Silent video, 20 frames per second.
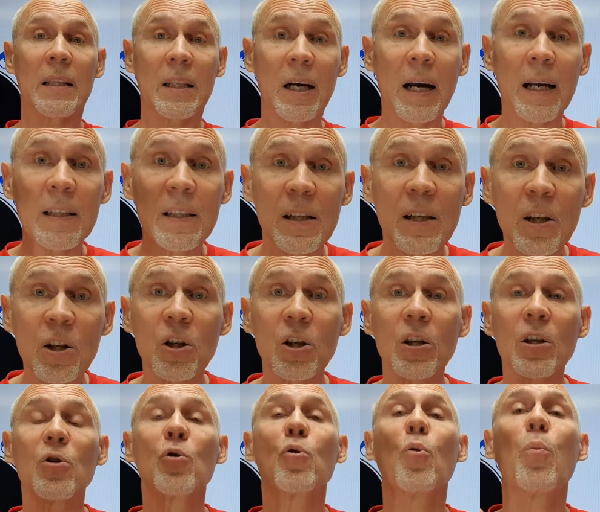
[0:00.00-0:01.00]

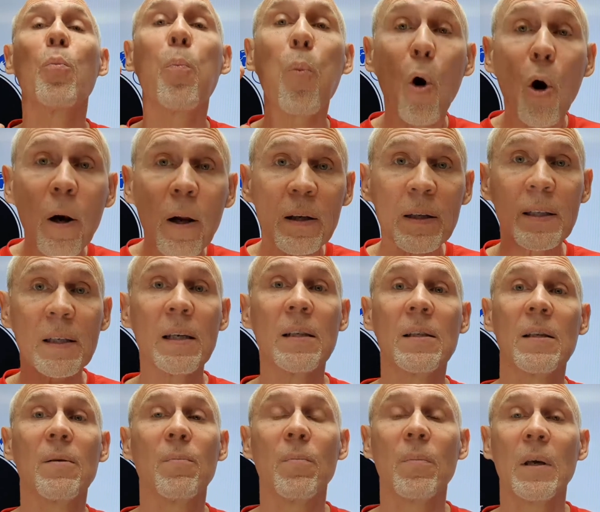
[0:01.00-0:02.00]
transition to poly
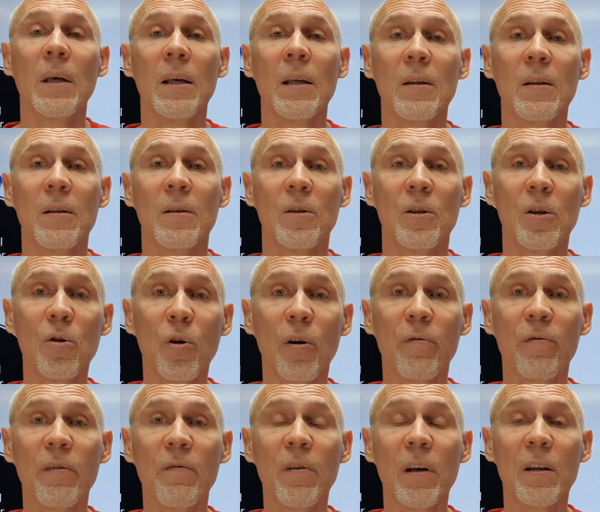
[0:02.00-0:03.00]
system in theory of
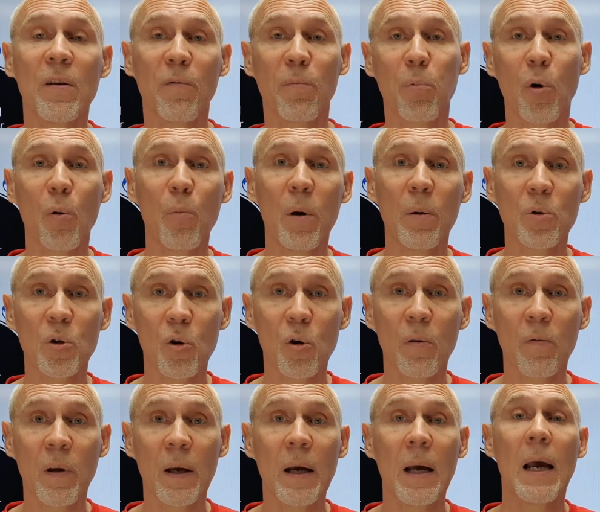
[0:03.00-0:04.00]
inventive problem
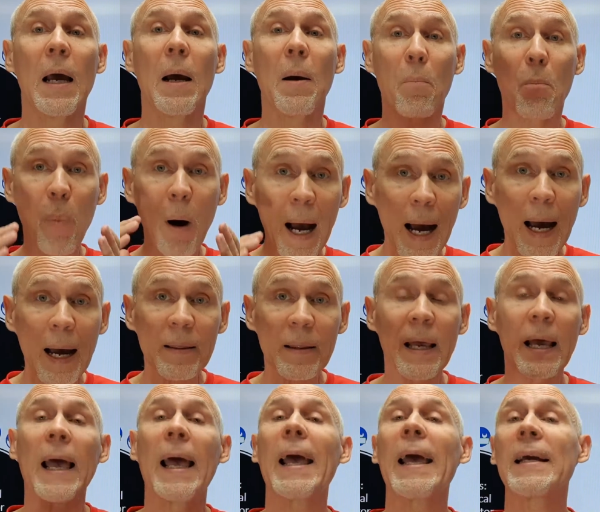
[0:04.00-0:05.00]
solving. But
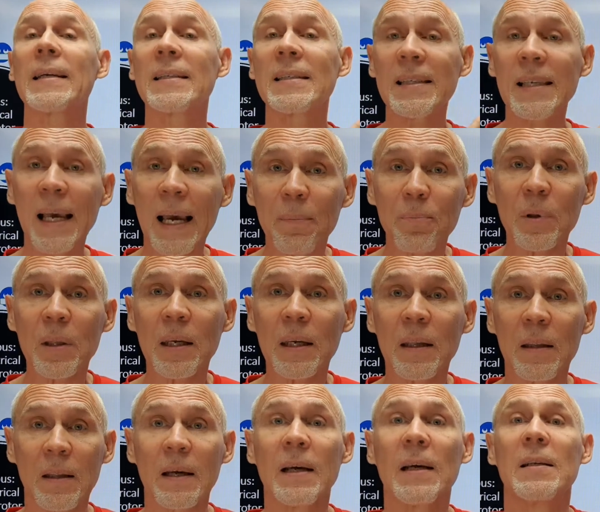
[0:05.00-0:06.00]
except
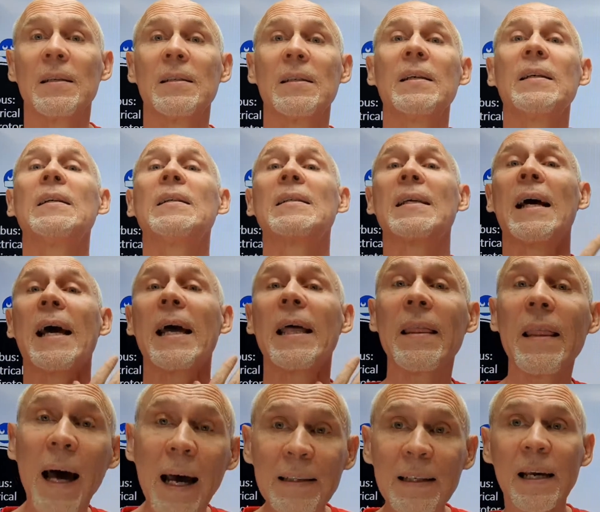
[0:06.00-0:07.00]
it, there is
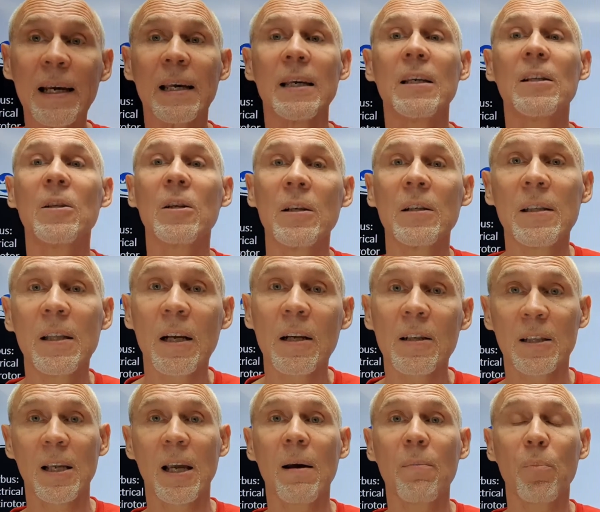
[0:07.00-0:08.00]
another interesting
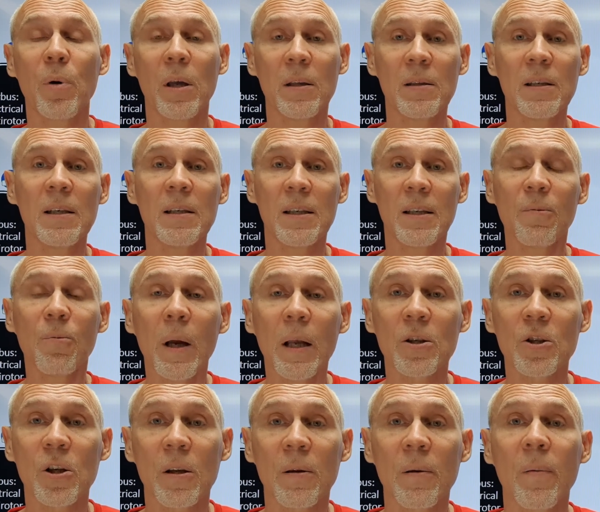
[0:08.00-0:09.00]
step in this
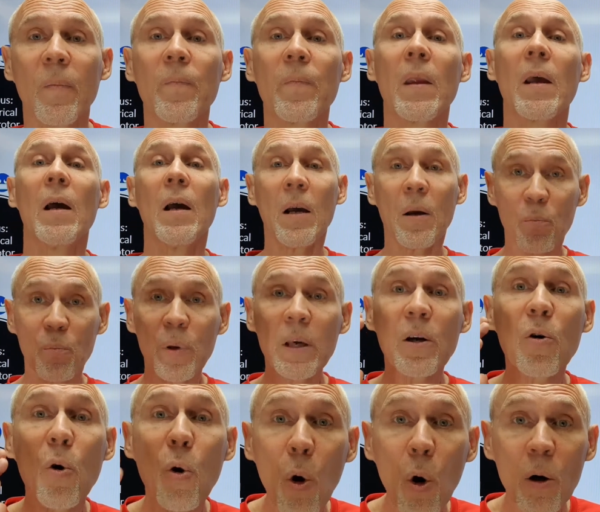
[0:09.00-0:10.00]
invention.
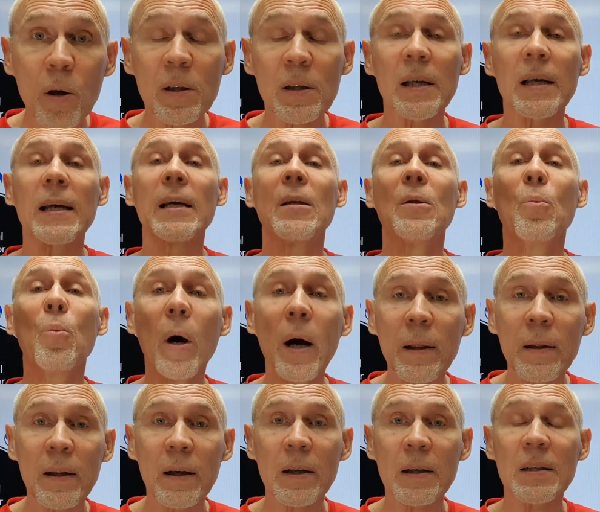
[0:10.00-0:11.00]
Because
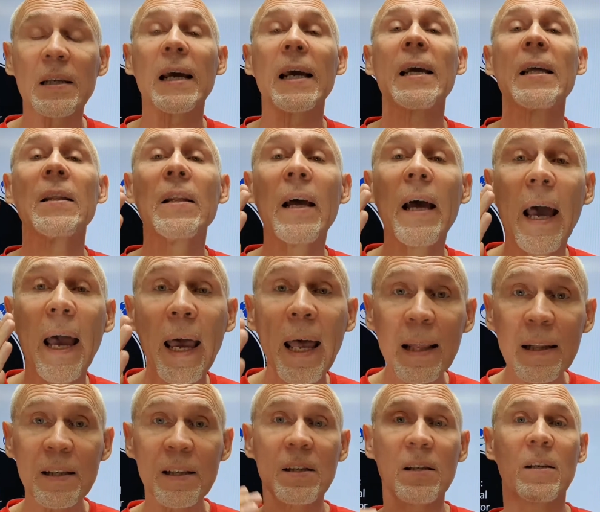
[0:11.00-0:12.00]
inventors
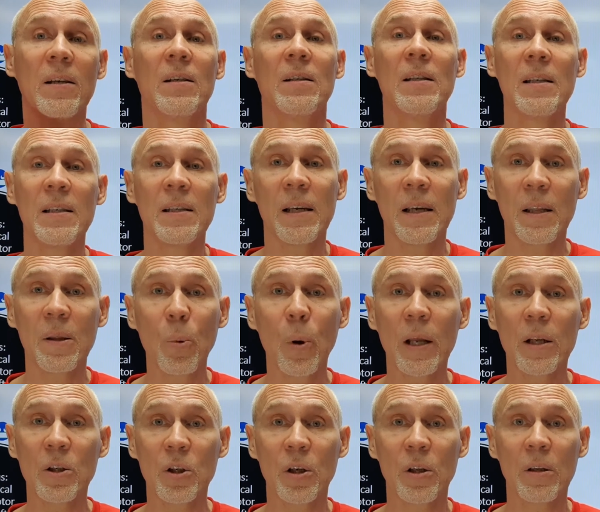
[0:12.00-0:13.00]
enhanced this
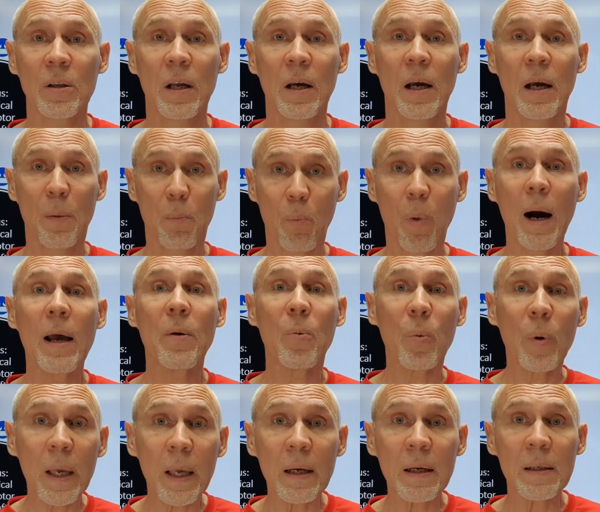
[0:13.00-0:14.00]
invention by
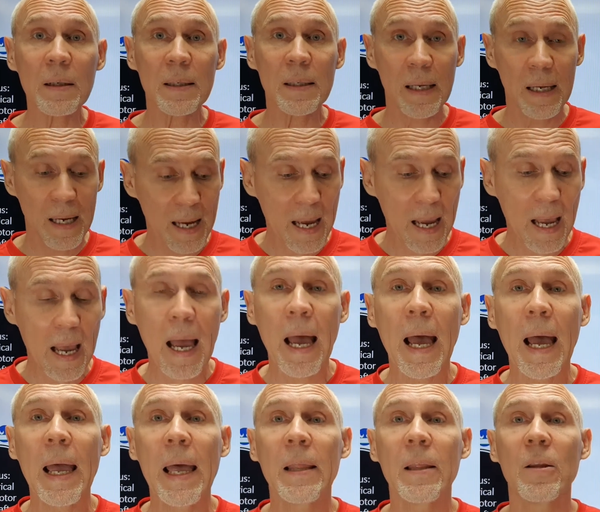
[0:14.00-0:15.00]
wings
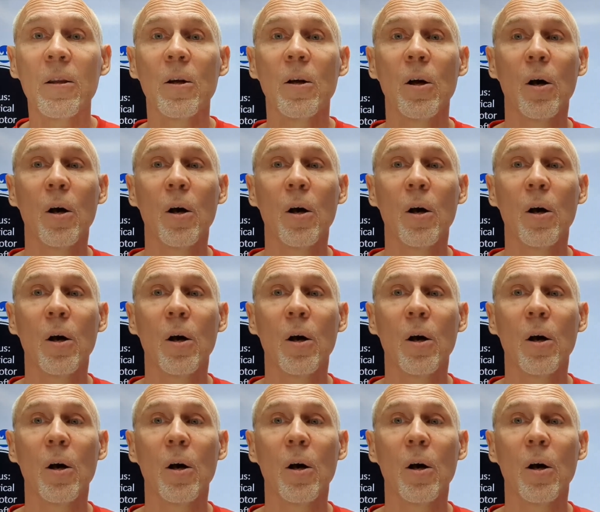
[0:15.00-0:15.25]
and